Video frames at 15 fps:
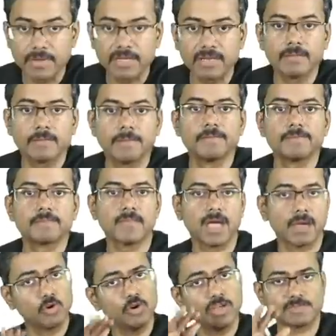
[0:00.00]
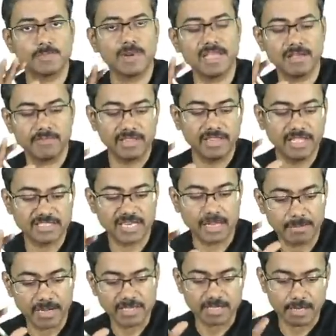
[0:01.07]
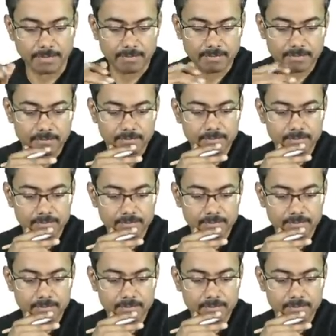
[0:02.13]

I mean. I'm going to explain everything step by step.